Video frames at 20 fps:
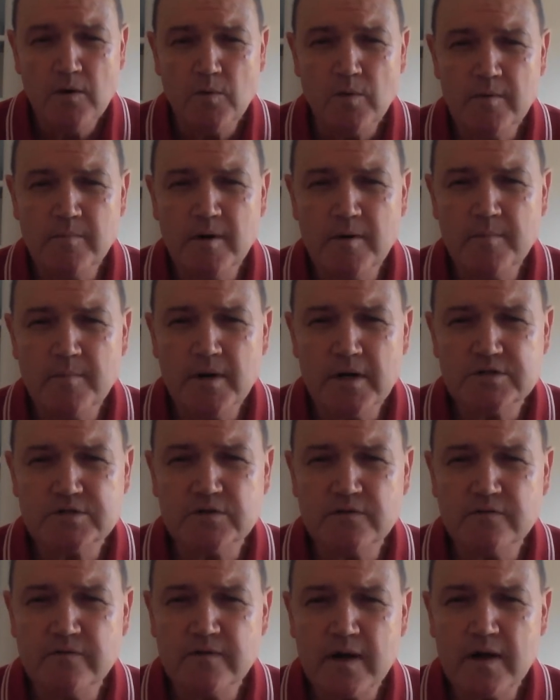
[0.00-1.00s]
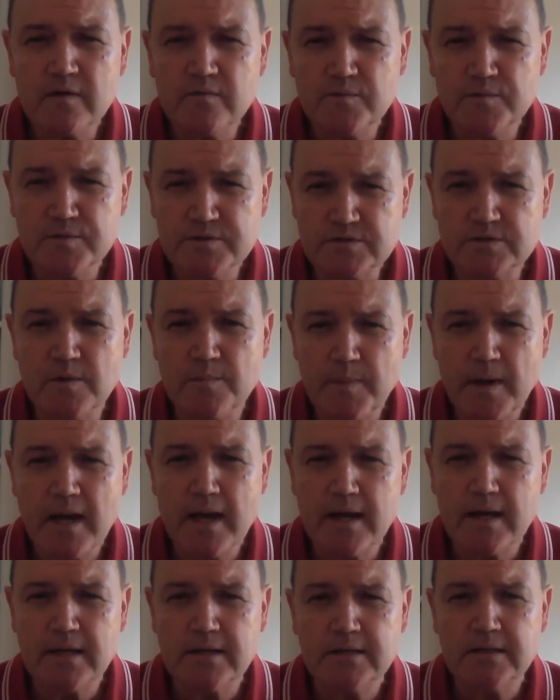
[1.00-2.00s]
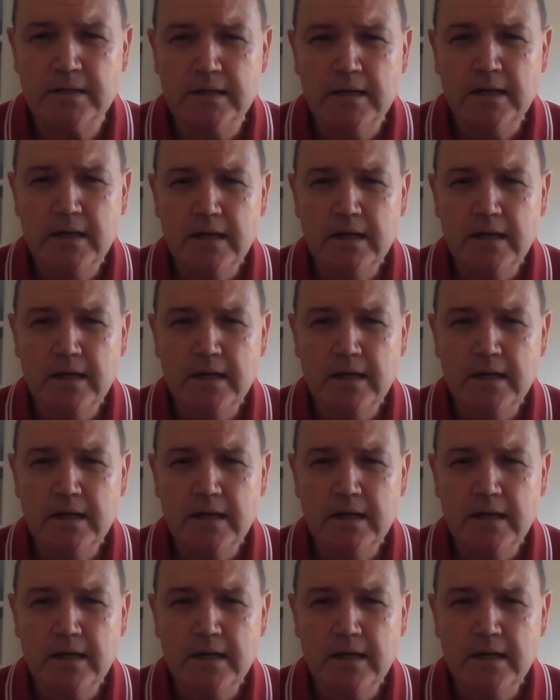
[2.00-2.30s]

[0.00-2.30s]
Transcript: when my mitral valve was repaired,